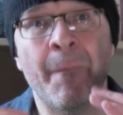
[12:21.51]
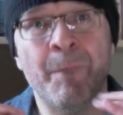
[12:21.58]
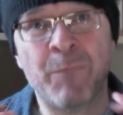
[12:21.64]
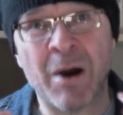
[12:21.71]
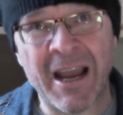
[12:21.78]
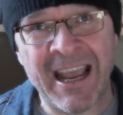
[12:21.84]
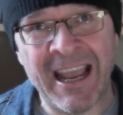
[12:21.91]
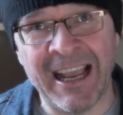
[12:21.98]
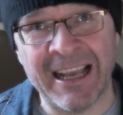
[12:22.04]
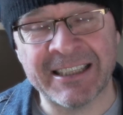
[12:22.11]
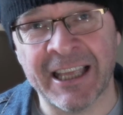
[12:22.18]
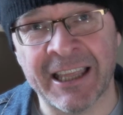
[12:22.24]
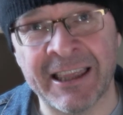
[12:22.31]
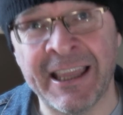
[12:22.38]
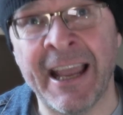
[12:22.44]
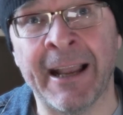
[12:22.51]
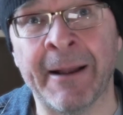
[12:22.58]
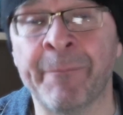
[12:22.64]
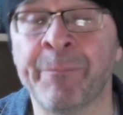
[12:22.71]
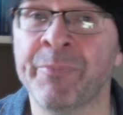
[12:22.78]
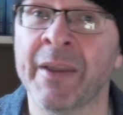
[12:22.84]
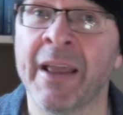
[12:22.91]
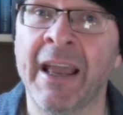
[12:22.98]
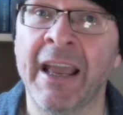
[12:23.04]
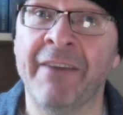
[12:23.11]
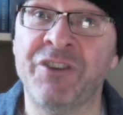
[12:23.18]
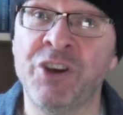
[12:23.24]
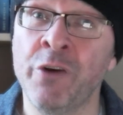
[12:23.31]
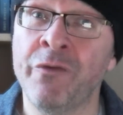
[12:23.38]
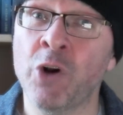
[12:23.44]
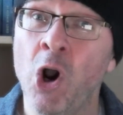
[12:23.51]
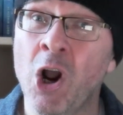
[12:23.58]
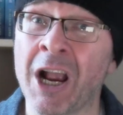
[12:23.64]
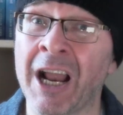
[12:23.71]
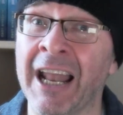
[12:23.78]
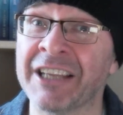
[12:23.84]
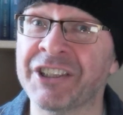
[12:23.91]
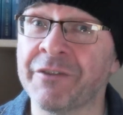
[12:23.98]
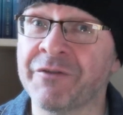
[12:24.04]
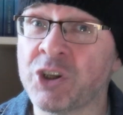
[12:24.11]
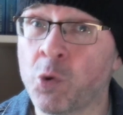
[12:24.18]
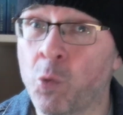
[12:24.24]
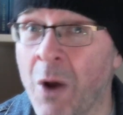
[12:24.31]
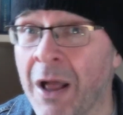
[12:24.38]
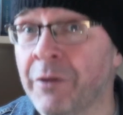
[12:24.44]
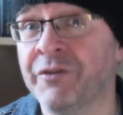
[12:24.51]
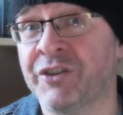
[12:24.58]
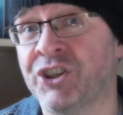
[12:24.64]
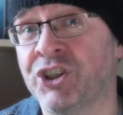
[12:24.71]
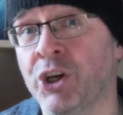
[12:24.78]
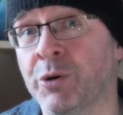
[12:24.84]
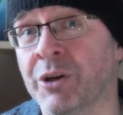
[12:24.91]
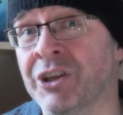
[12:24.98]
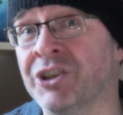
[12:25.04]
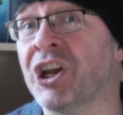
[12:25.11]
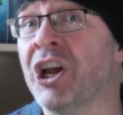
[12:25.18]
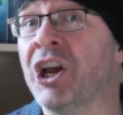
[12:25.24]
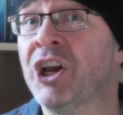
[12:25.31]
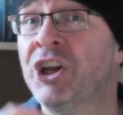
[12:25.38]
But here's the thing: if you've got a class of 12 students,